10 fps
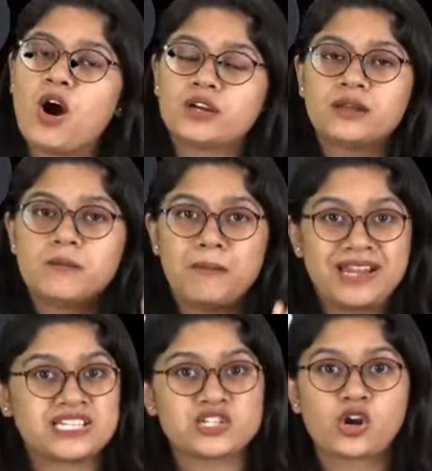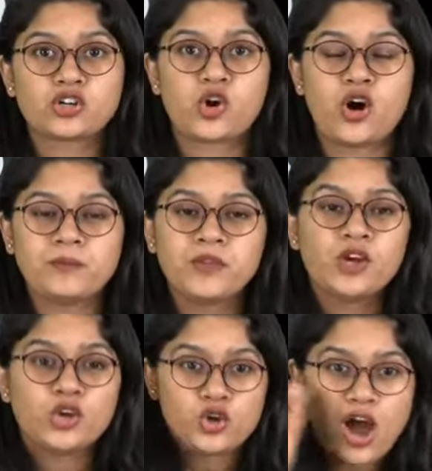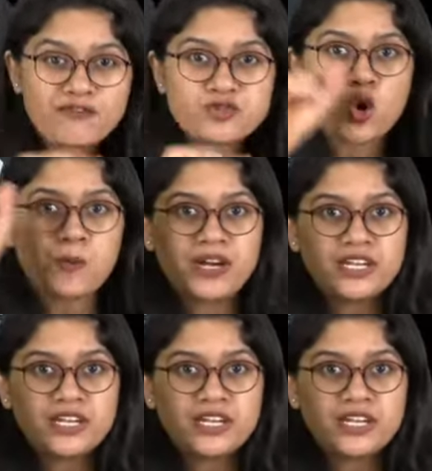on menti dot com. You have to open a